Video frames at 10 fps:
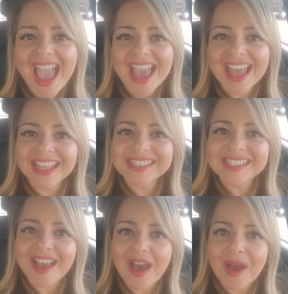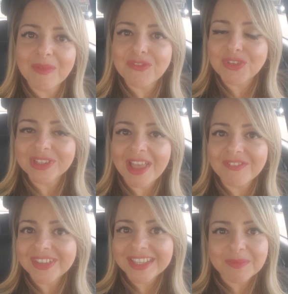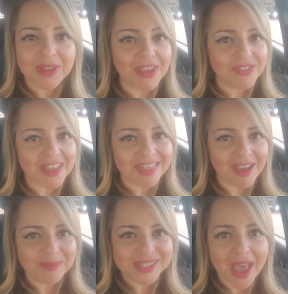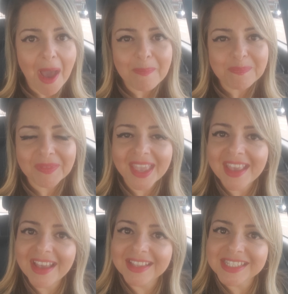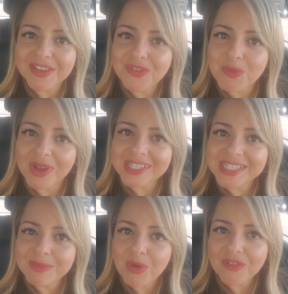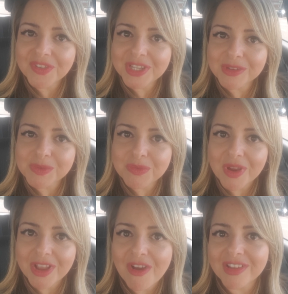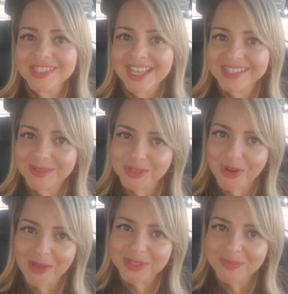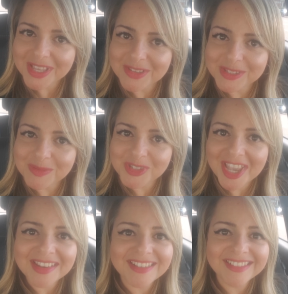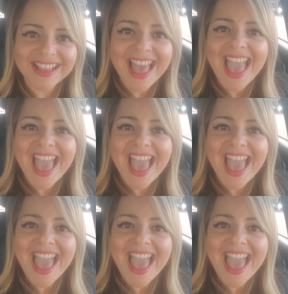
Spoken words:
And if you love it, give it a thumbs up. And if you want to see more videos with great content, subscribe to my YouTube channel.